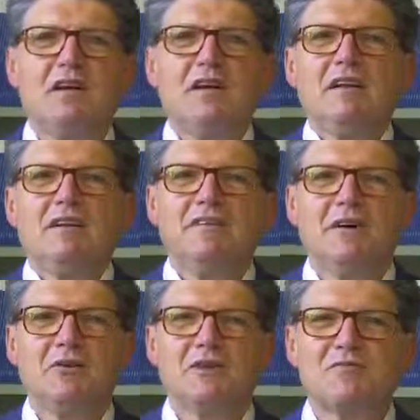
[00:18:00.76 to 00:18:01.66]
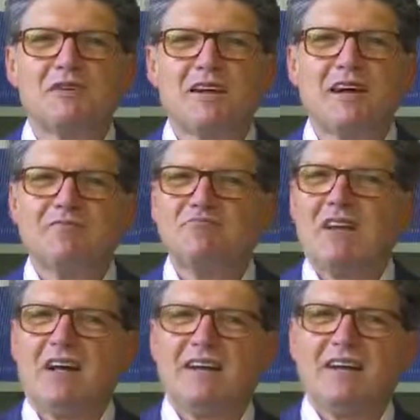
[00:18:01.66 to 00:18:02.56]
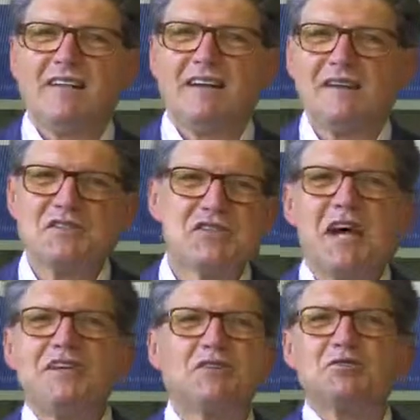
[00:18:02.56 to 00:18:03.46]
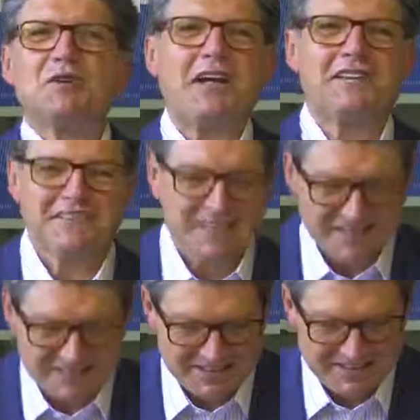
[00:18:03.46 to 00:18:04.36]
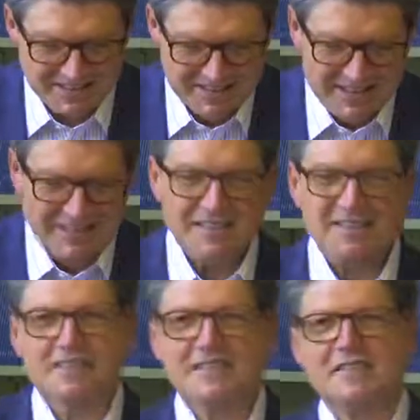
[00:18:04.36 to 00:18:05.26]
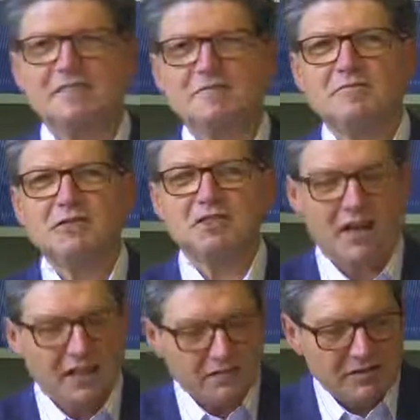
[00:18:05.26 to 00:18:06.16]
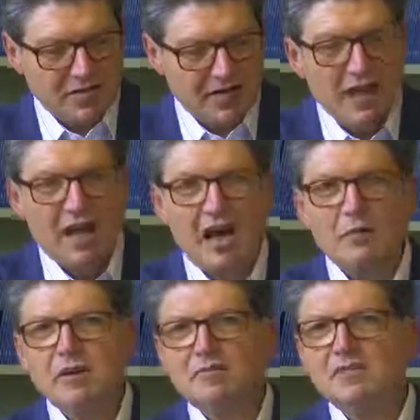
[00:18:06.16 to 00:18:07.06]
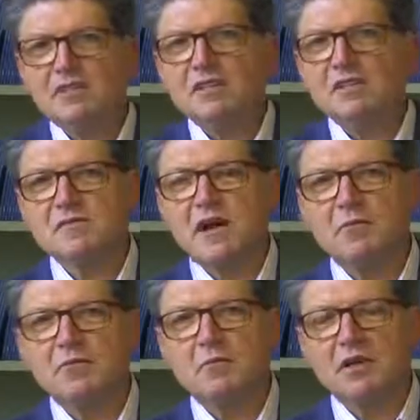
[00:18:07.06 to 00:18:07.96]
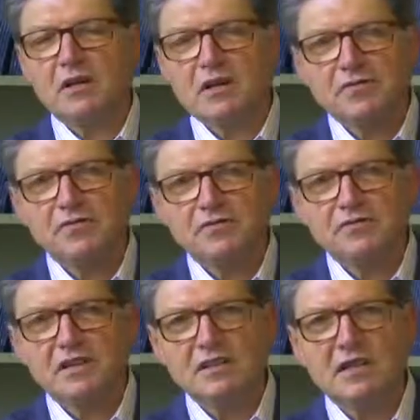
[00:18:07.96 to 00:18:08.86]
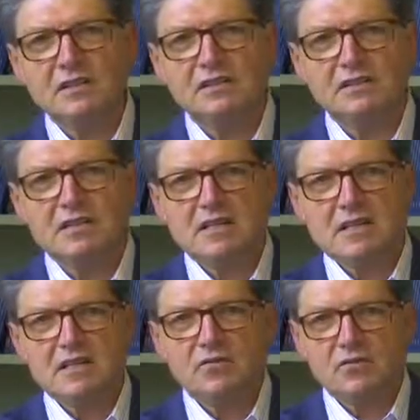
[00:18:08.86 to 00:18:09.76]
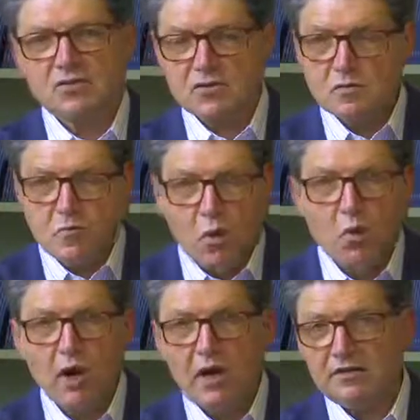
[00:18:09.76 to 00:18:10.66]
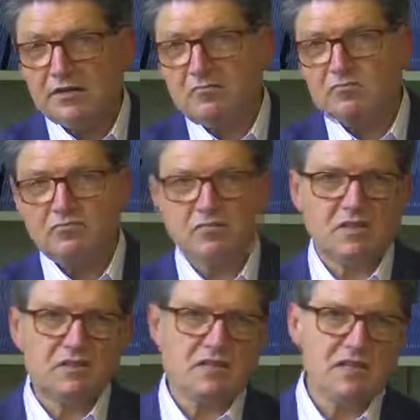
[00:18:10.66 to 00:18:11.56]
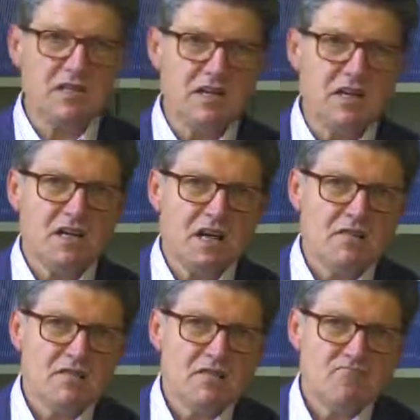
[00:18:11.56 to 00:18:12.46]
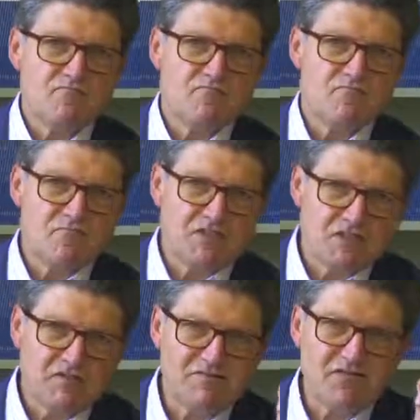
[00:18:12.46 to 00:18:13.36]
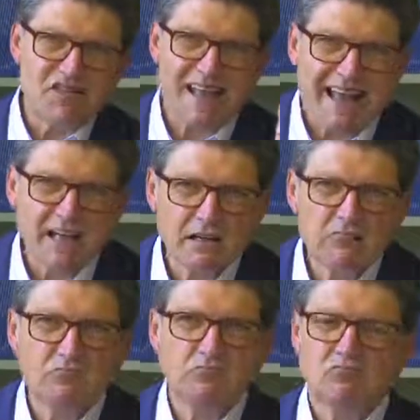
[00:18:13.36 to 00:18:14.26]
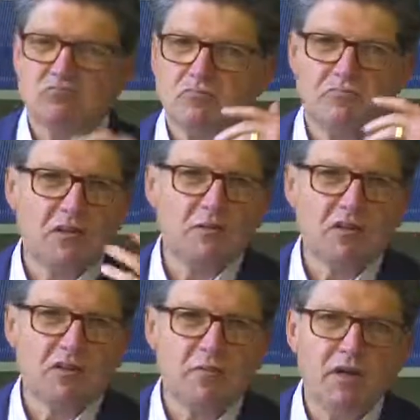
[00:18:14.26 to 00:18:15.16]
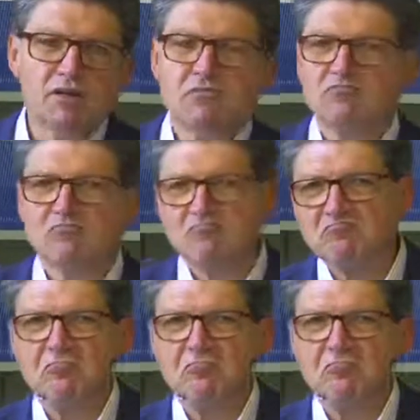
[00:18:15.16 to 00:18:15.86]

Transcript: It'd be interesting to pursue that path as well, but again, it would be a sidetrack that I don't want to go into now. But it's important that we have Kant's concept here of symbol.